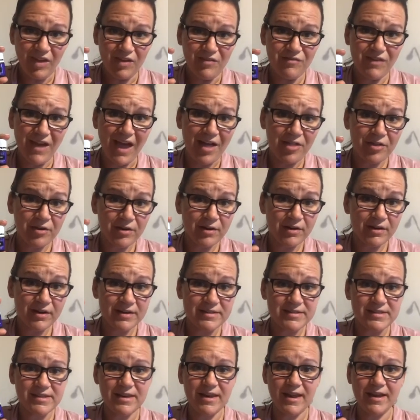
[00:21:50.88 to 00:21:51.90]
Valor
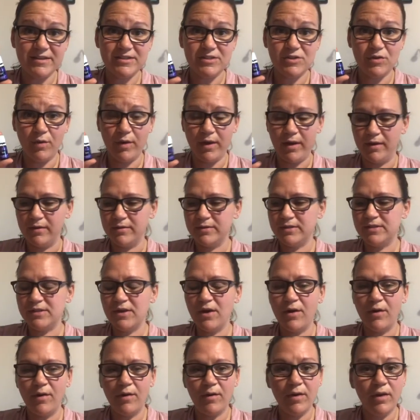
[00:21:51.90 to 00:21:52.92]
is the next oil.
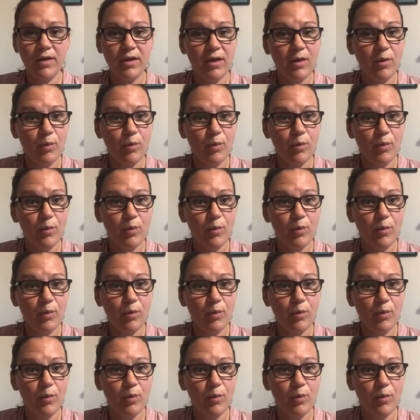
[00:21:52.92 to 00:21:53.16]
So